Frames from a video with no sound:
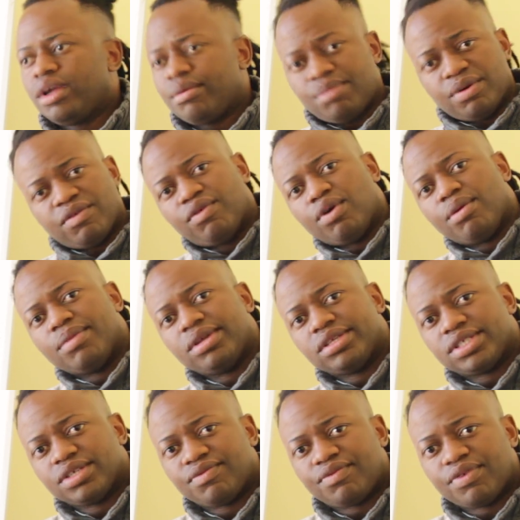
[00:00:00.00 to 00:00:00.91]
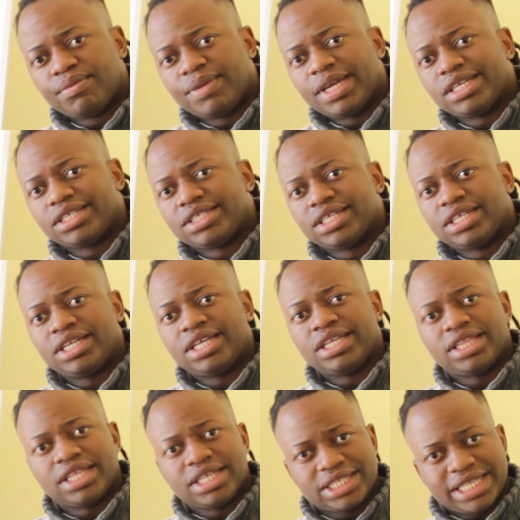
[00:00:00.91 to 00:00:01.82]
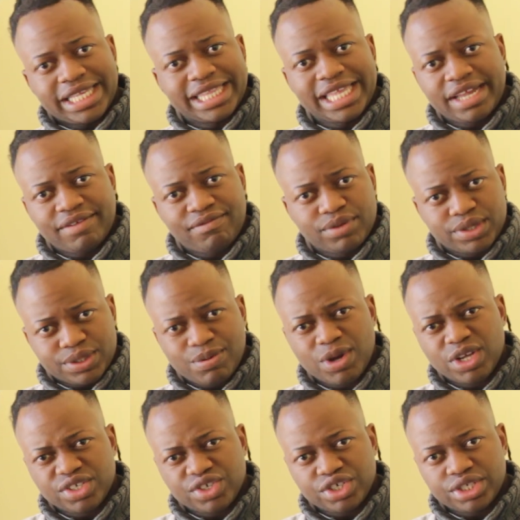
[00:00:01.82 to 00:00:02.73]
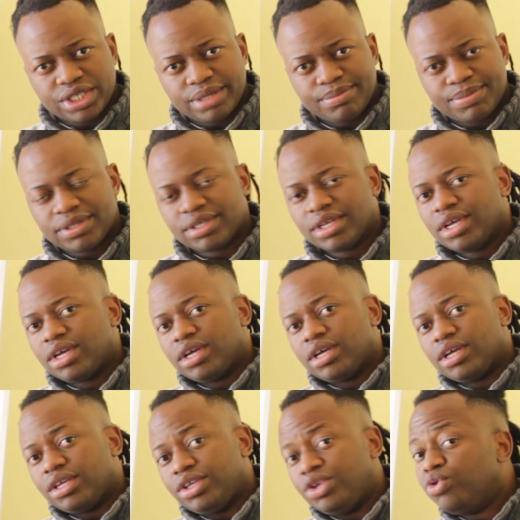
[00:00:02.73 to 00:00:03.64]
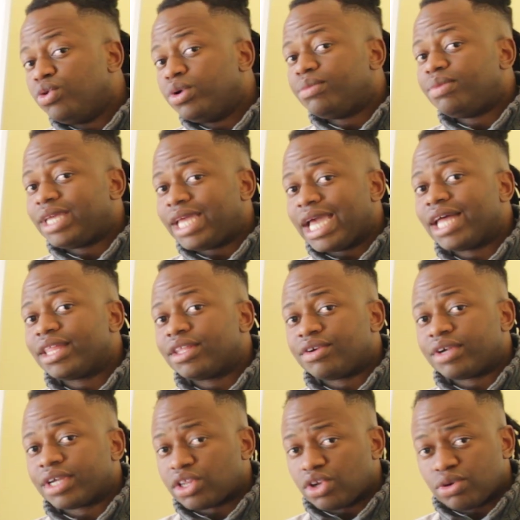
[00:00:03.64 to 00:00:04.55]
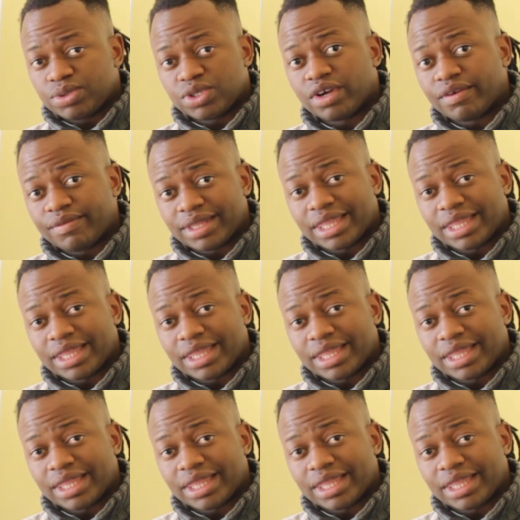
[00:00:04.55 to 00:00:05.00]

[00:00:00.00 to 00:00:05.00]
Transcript: performance information and things like that for sponsorships. You would be gathering and observing